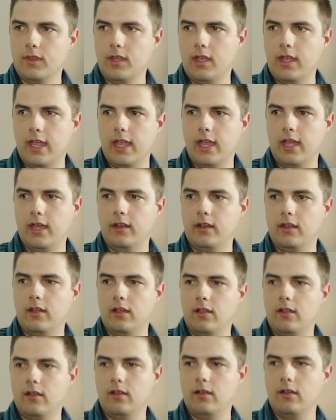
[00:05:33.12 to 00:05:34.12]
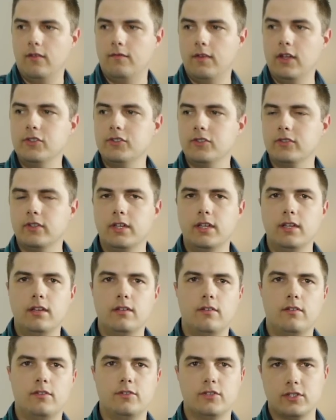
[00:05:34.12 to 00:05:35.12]
And eventually,
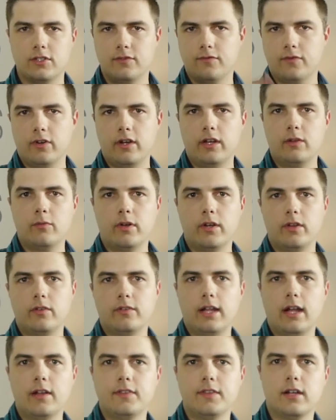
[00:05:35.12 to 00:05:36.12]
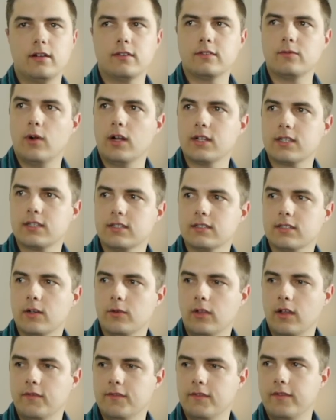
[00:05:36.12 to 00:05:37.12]
just for anyone who's out there who's watching this, I
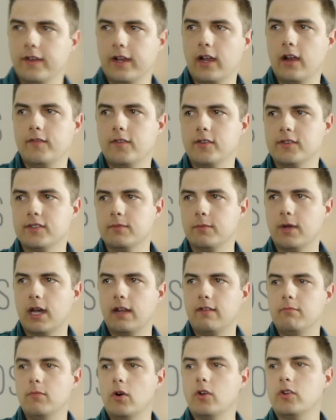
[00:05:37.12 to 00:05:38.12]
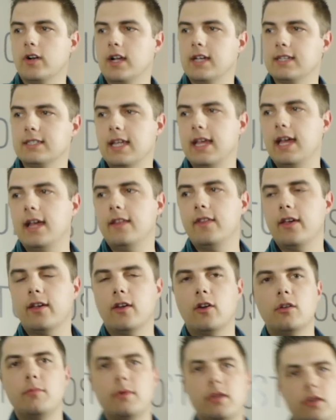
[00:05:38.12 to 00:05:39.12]
would love to figure out if there's some kind of motorized head that could be